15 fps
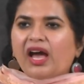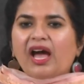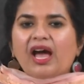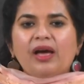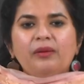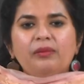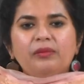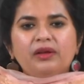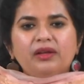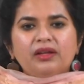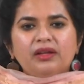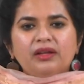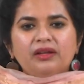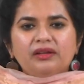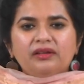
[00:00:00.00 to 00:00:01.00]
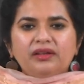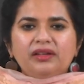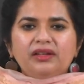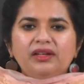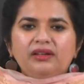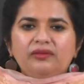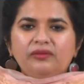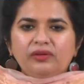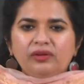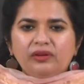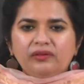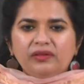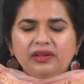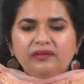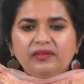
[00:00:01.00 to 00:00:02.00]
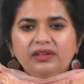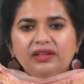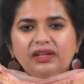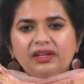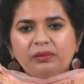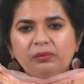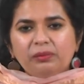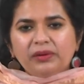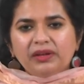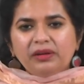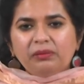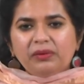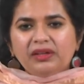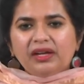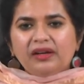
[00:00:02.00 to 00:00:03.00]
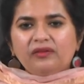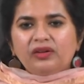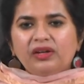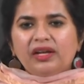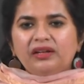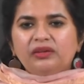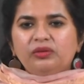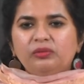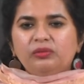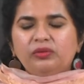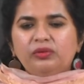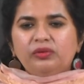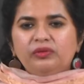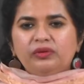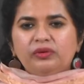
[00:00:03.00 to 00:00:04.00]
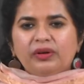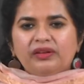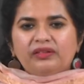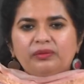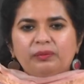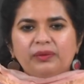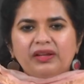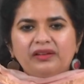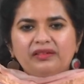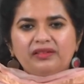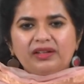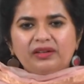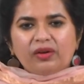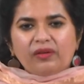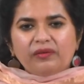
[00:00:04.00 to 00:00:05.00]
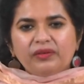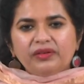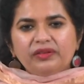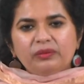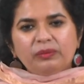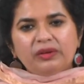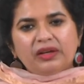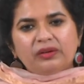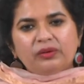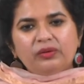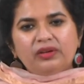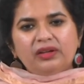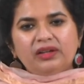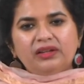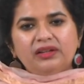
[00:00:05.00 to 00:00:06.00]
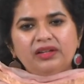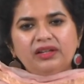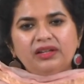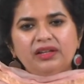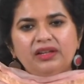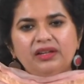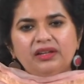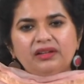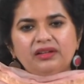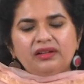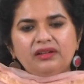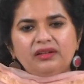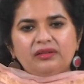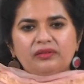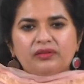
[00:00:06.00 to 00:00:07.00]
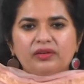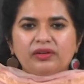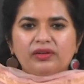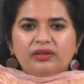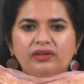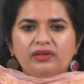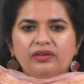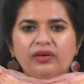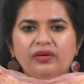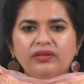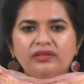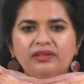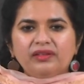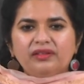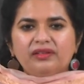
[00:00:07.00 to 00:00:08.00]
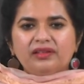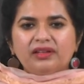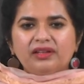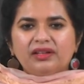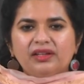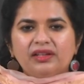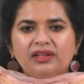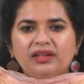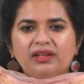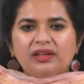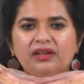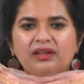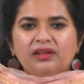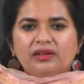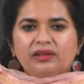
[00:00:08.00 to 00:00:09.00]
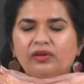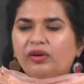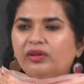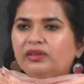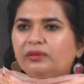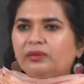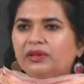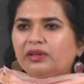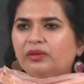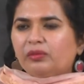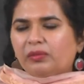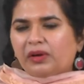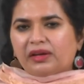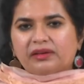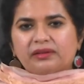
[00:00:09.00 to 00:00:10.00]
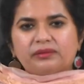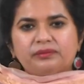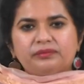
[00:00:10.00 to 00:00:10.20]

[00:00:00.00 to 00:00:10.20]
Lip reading: I am regretful of leaving the company, but I would like to move to a space that offers me a good learning curve. Yours sincerely, Gautaman Kumar.